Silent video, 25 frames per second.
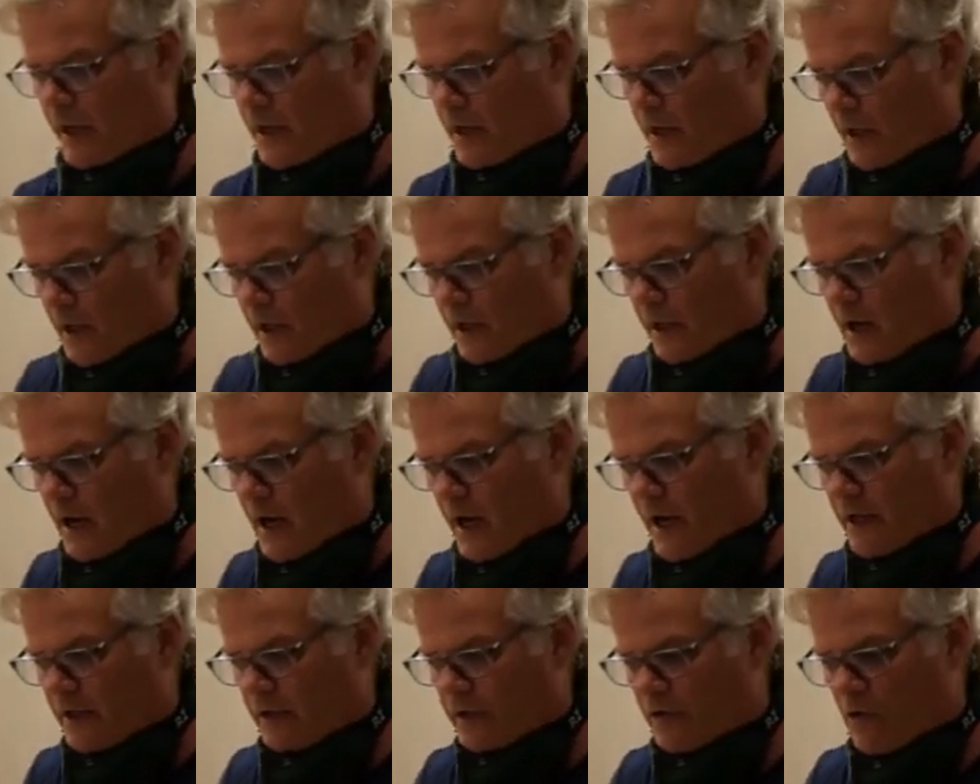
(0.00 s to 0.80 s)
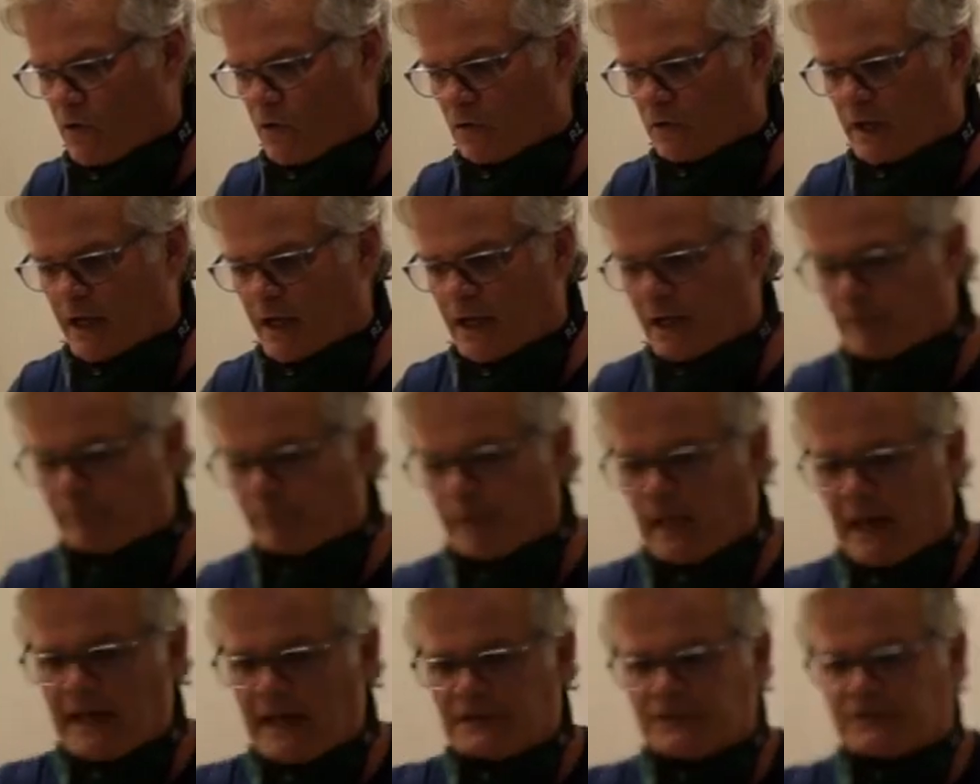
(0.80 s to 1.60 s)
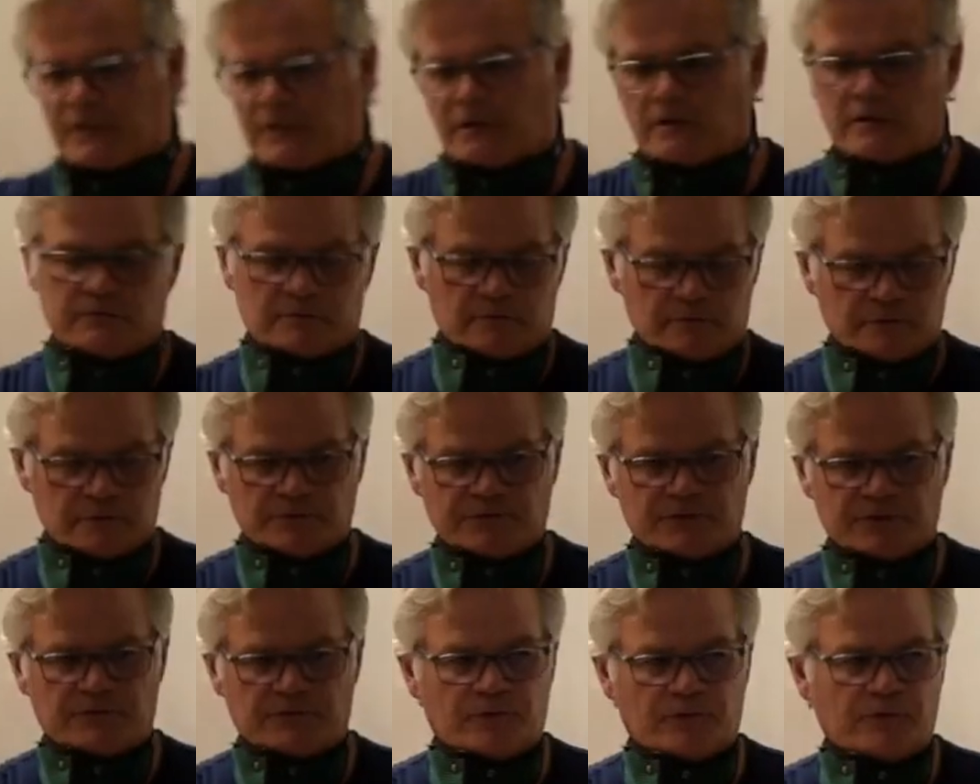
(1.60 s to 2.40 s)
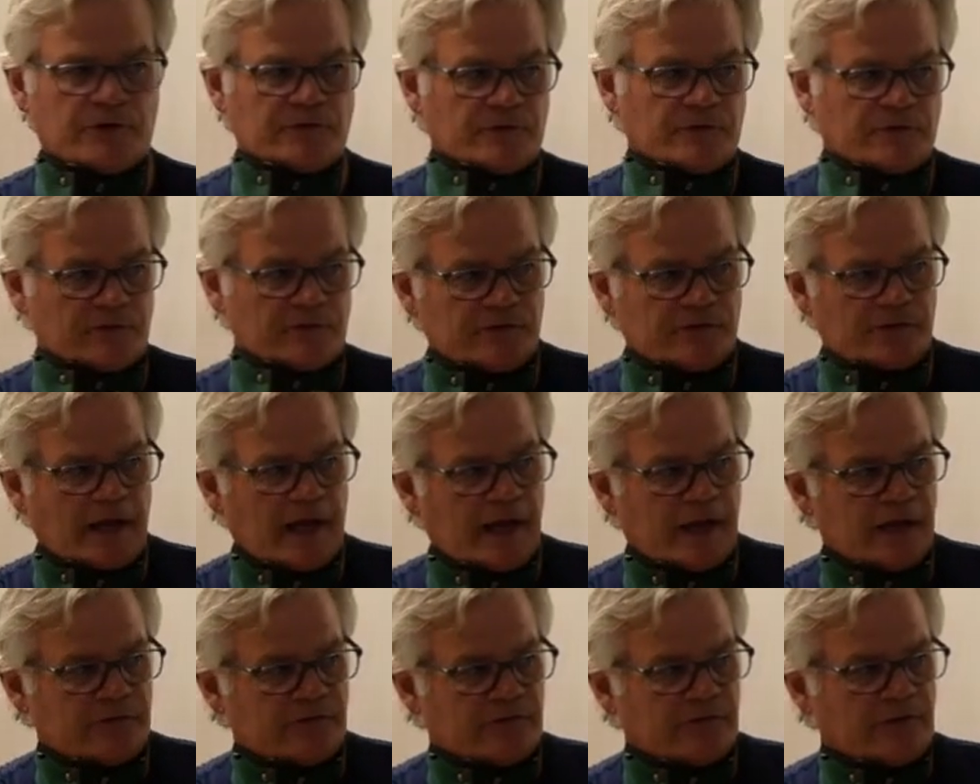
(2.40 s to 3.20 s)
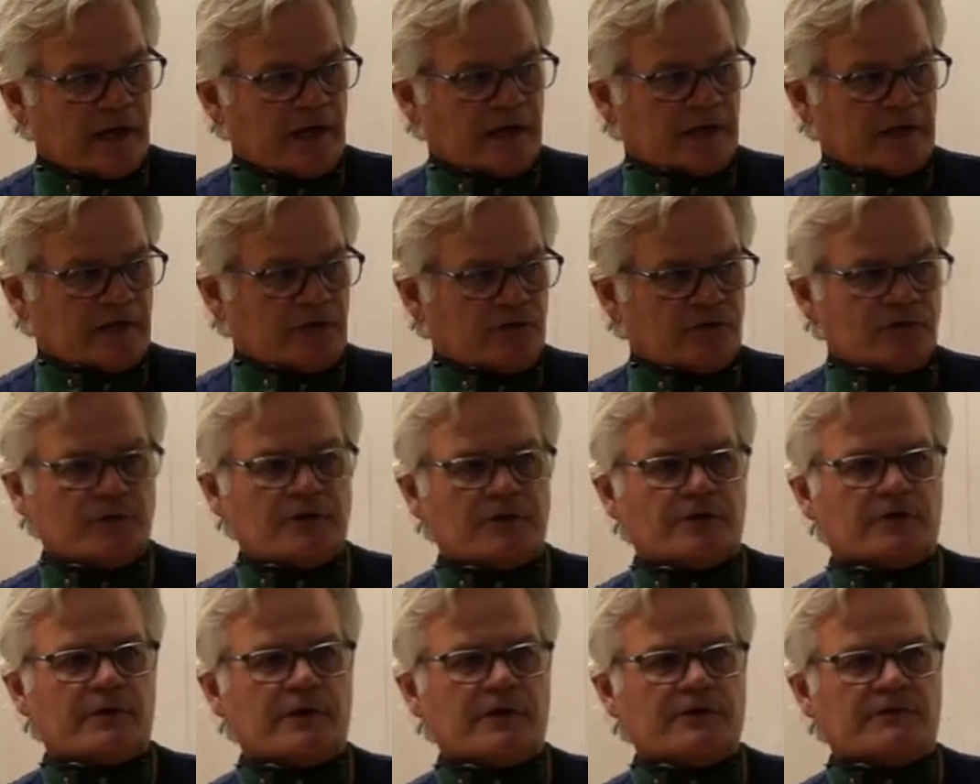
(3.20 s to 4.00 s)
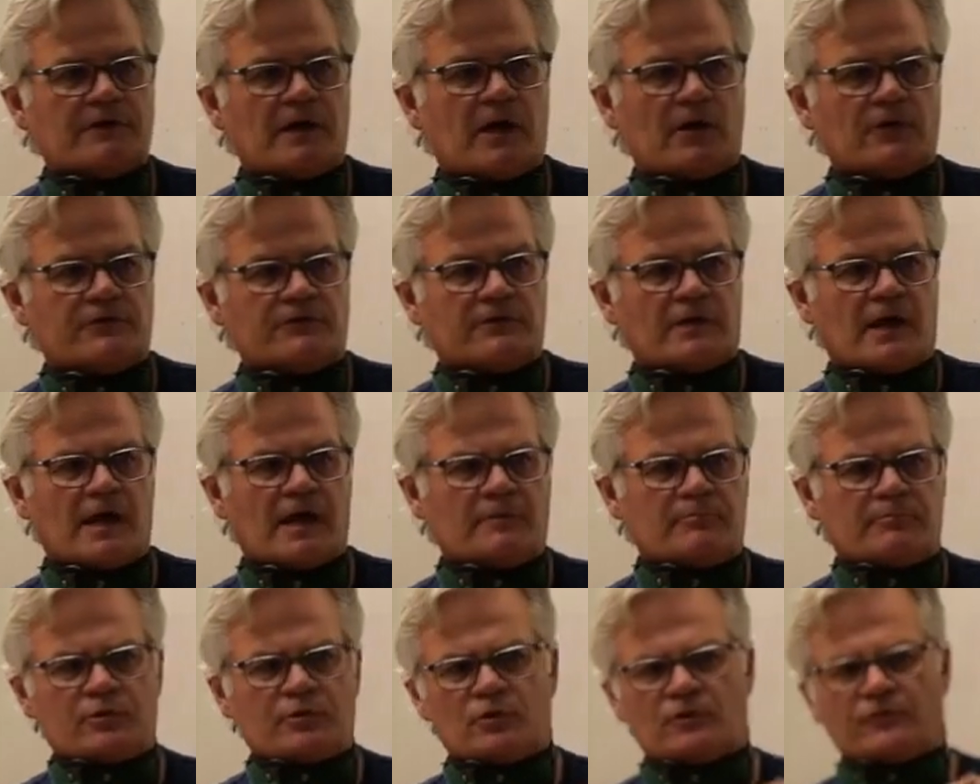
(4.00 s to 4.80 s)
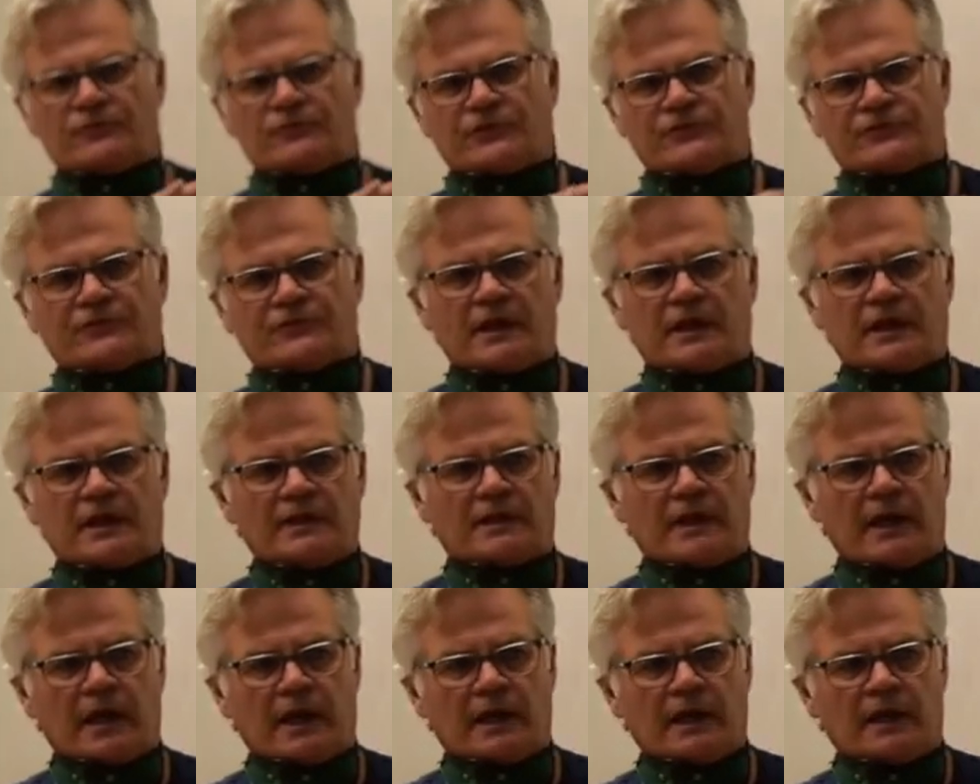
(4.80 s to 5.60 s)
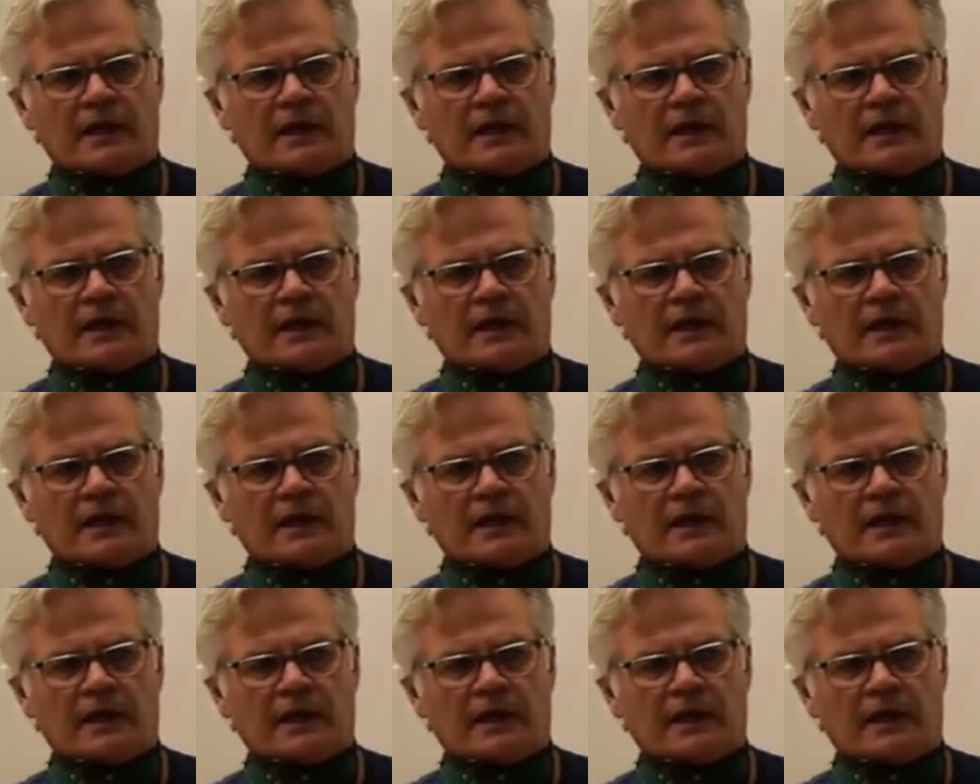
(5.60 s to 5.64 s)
I don't like painting. Let's just, for instance, today it's 92 degrees outside, beautiful sunny day.